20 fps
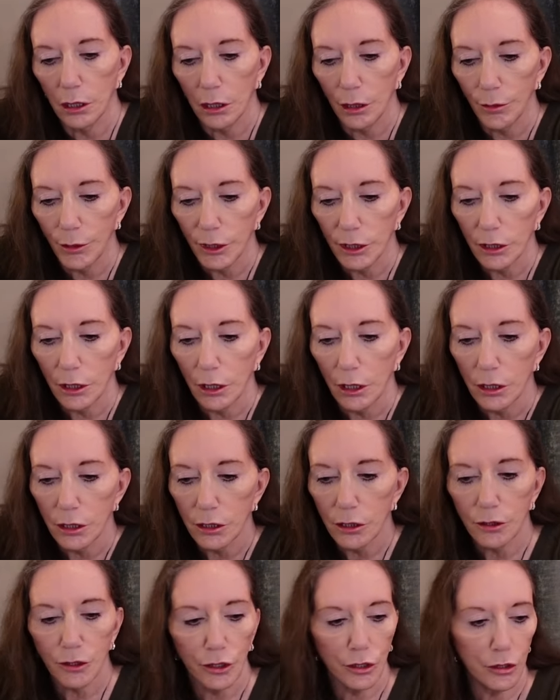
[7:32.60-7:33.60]
I mean, I
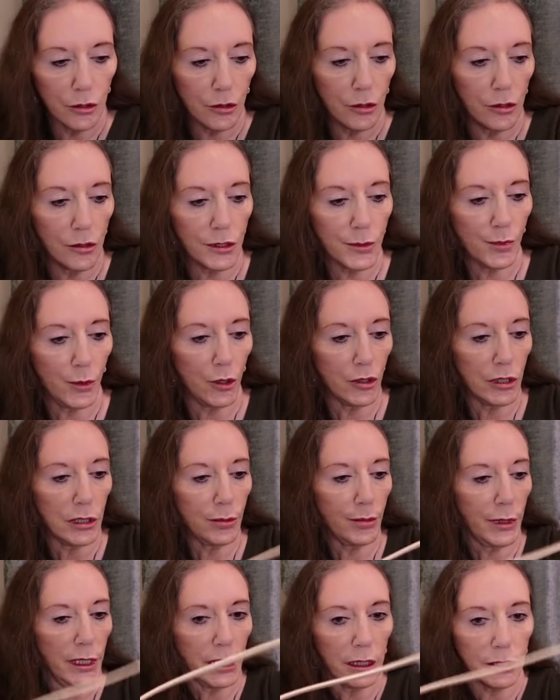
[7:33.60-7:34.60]
don't do crossbody
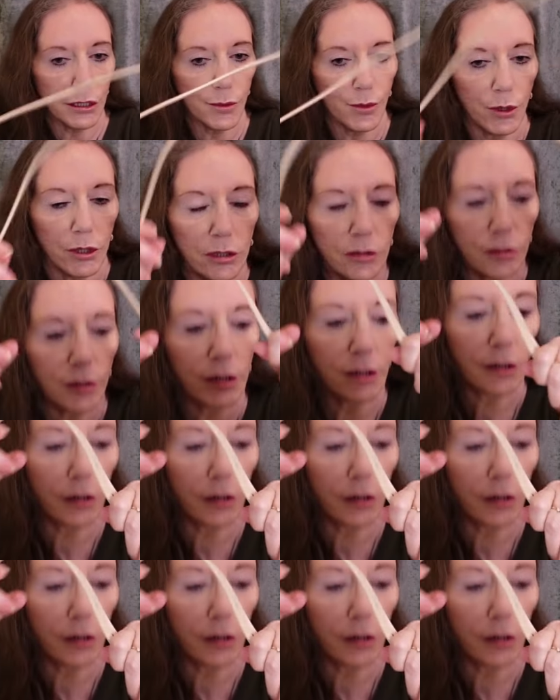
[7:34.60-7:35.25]
bags, but I think